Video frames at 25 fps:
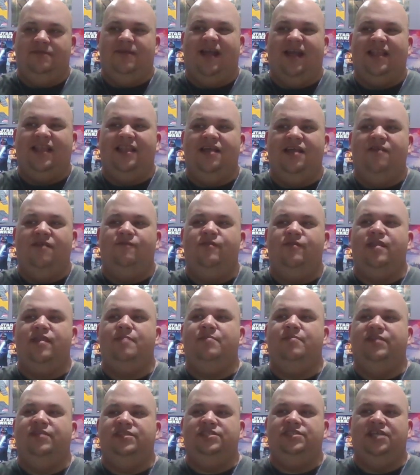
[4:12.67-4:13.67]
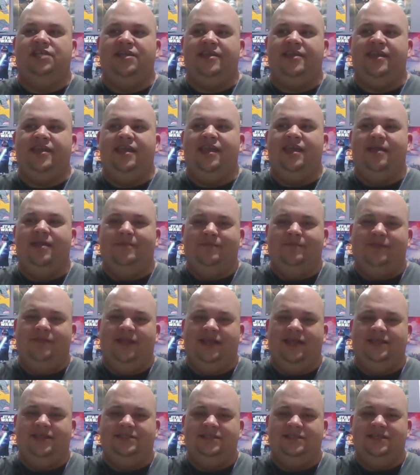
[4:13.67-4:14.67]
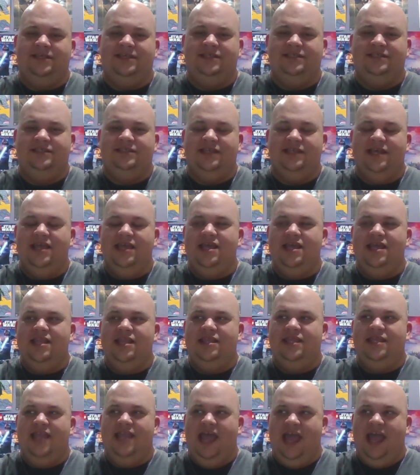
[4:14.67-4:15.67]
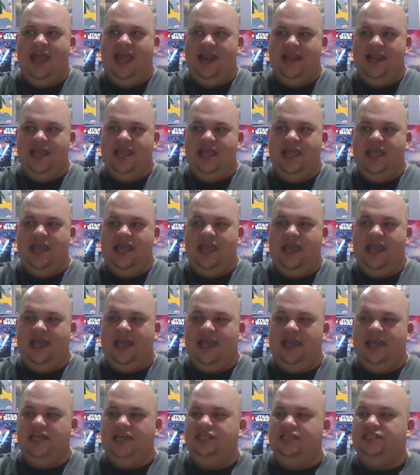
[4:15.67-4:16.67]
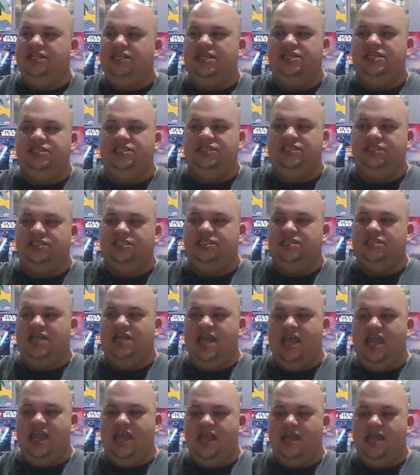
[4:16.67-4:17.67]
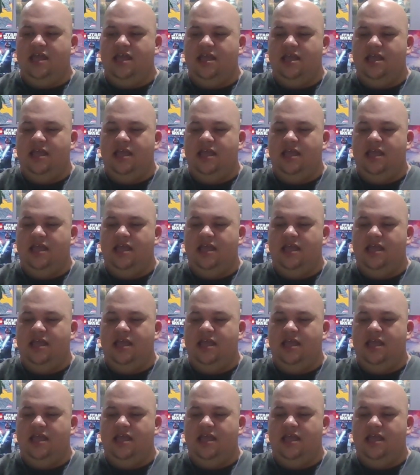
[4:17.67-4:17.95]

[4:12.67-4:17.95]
I love when they put Chucky in places that he can just like